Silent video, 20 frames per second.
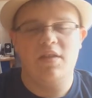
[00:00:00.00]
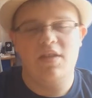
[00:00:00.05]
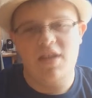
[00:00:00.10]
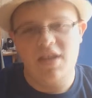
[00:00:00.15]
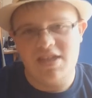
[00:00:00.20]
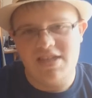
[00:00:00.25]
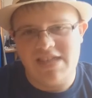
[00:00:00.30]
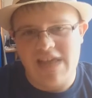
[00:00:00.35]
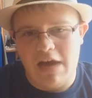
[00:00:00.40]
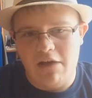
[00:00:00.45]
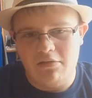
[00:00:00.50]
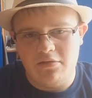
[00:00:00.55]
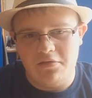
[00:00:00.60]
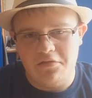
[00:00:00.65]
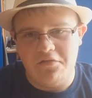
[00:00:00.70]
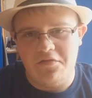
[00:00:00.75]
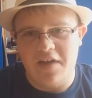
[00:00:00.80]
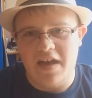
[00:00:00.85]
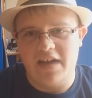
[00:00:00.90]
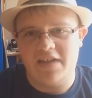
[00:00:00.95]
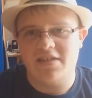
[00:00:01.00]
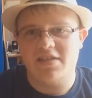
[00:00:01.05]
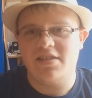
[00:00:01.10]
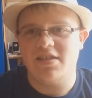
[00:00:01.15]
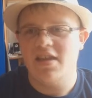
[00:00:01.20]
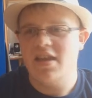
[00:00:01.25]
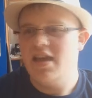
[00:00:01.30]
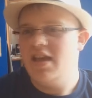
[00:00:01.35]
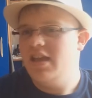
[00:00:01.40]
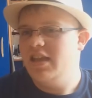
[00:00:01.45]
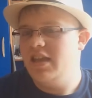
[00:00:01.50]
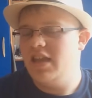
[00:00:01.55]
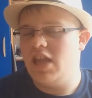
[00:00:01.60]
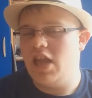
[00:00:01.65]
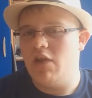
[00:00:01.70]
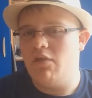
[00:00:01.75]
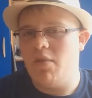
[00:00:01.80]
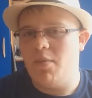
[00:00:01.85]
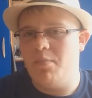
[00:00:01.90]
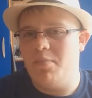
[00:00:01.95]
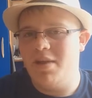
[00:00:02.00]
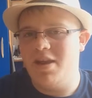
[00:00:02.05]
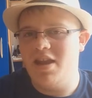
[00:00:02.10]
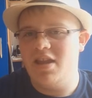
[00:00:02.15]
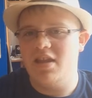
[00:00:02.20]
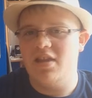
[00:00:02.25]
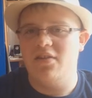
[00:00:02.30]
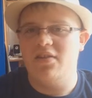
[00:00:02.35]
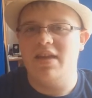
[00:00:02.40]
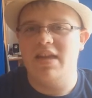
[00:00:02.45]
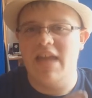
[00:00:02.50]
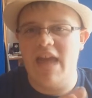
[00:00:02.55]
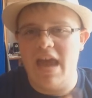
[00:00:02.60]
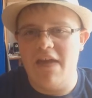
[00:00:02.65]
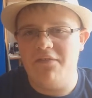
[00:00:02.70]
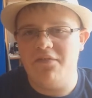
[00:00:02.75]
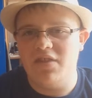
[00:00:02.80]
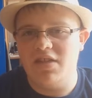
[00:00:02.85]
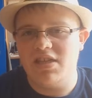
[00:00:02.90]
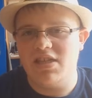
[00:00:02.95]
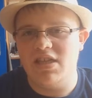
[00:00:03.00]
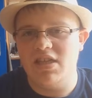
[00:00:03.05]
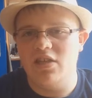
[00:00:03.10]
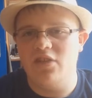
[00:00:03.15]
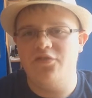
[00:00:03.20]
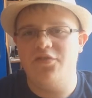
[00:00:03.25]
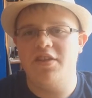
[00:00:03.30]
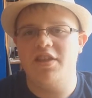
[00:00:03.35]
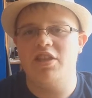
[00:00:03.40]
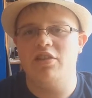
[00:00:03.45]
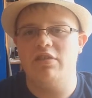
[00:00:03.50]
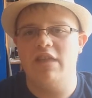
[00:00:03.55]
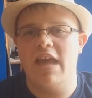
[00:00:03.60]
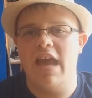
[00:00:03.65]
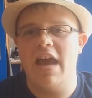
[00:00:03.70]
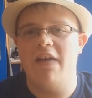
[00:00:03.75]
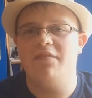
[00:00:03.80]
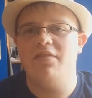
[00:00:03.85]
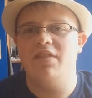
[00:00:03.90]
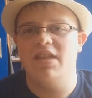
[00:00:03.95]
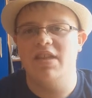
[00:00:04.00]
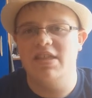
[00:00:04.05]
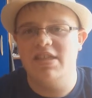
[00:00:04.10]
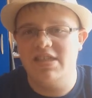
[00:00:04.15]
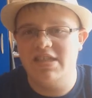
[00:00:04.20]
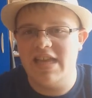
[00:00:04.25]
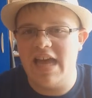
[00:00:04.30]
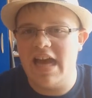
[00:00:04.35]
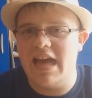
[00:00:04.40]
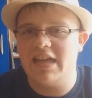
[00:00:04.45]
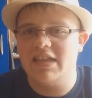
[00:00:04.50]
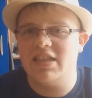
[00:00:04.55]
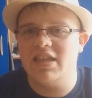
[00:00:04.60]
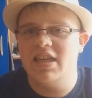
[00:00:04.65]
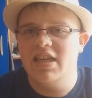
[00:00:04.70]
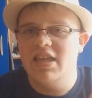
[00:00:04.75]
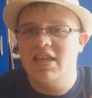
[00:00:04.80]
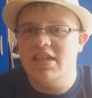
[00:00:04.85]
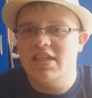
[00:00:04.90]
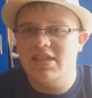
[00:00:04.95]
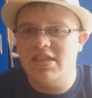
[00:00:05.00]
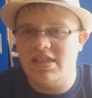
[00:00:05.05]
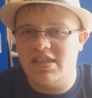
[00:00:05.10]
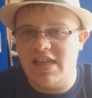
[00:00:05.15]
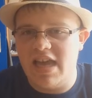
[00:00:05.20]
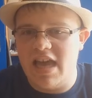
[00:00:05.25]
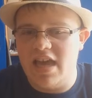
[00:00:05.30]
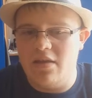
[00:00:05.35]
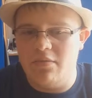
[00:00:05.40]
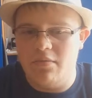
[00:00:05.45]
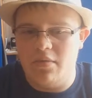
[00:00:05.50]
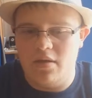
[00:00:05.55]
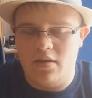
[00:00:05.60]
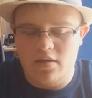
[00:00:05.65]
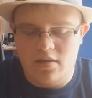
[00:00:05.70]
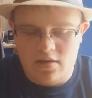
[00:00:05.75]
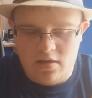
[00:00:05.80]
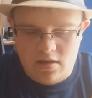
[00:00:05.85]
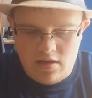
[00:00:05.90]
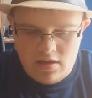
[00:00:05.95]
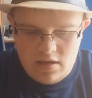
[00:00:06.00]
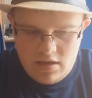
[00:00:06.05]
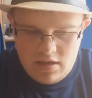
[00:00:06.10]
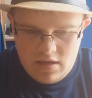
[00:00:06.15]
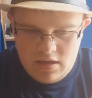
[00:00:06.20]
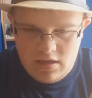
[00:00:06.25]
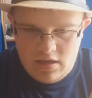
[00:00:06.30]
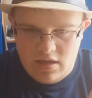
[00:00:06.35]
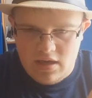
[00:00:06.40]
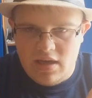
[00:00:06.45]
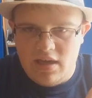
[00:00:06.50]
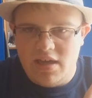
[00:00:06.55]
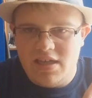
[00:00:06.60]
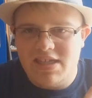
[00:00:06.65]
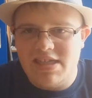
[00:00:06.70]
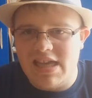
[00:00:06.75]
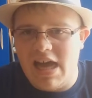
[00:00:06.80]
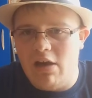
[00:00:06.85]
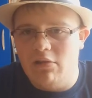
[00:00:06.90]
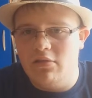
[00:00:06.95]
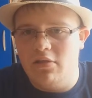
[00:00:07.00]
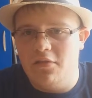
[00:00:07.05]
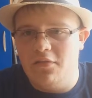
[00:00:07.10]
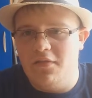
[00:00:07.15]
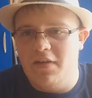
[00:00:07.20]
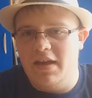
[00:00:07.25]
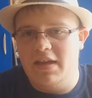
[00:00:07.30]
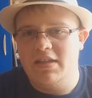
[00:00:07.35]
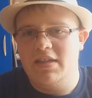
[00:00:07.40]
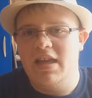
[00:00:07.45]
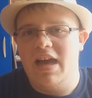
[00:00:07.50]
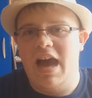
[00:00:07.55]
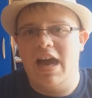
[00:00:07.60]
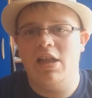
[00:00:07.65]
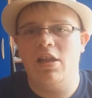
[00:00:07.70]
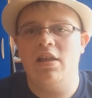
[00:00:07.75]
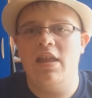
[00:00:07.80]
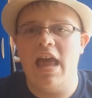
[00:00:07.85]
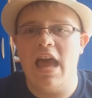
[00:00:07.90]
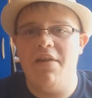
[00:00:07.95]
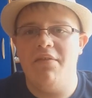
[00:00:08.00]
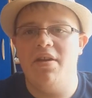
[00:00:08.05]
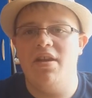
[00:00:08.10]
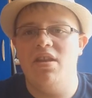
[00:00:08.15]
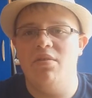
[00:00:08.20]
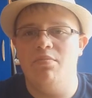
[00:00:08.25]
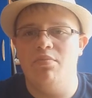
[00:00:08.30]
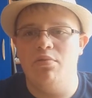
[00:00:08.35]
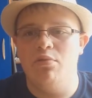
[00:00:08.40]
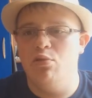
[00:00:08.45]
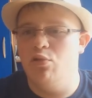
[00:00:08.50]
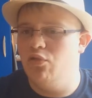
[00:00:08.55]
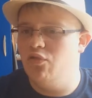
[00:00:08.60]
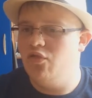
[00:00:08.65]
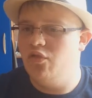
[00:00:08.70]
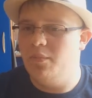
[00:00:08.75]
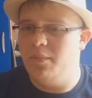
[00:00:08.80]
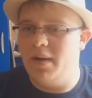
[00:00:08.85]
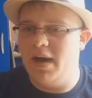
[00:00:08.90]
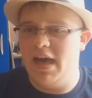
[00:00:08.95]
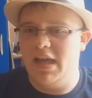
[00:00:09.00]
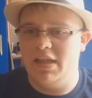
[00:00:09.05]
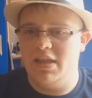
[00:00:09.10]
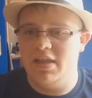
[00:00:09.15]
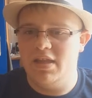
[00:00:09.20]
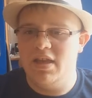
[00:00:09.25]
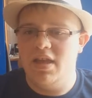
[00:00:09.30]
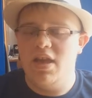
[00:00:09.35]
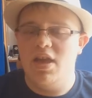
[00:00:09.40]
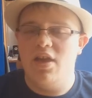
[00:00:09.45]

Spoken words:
the sound effects that are repetitive. In every single video, they have the exact same sound effect. I don't have any proof, but